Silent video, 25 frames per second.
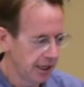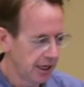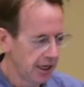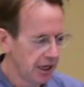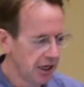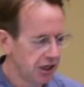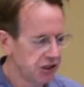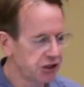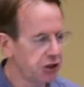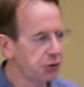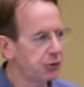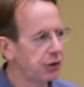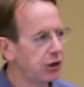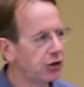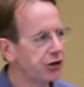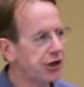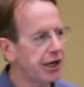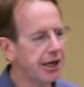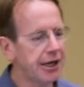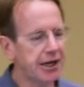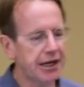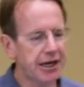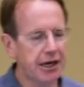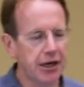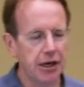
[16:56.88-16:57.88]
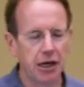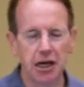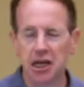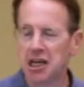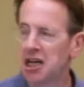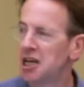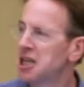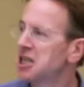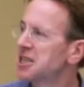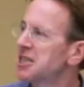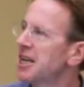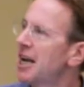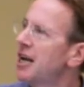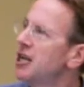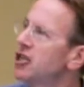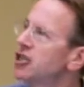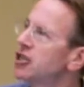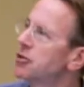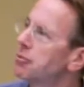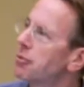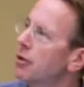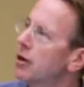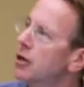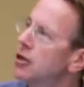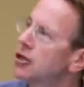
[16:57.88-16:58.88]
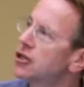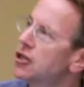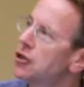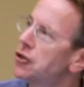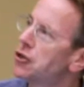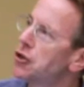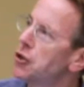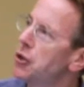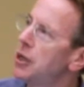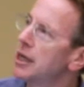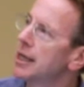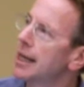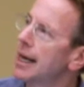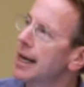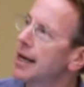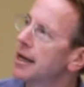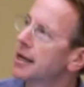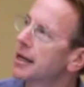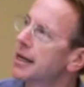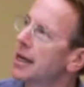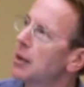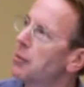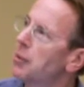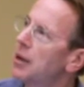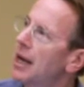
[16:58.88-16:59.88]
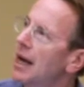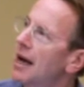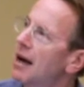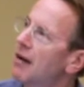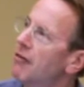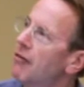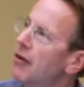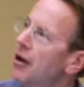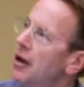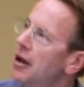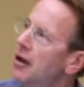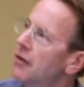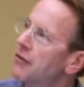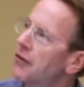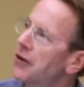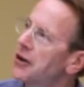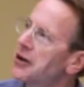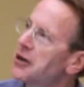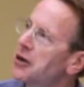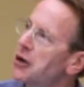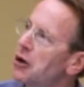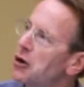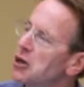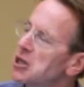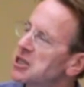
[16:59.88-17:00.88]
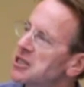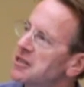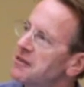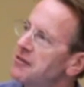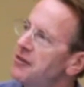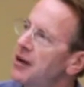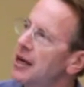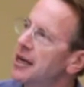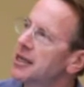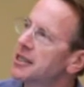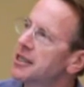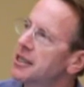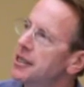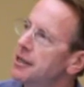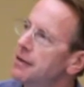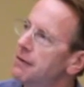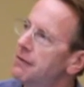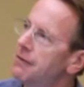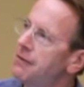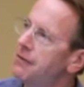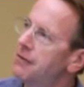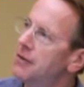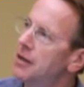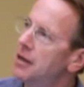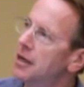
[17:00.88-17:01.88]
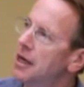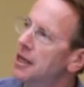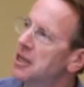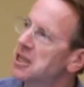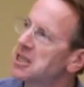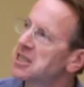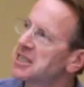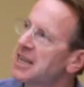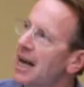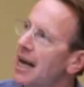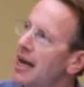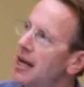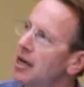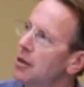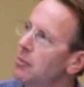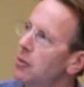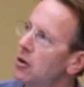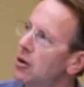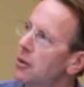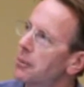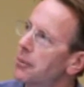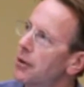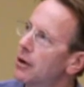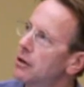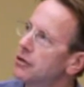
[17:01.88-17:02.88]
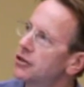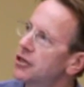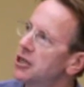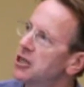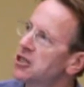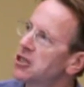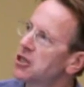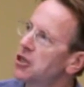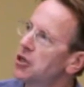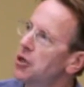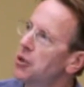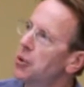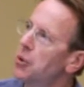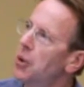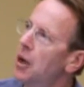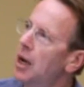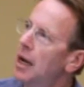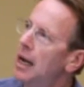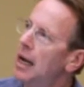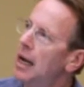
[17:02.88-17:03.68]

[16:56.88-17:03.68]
So we're looking at a staged approach to doing that. Can we have very cost-effective and scalable approaches to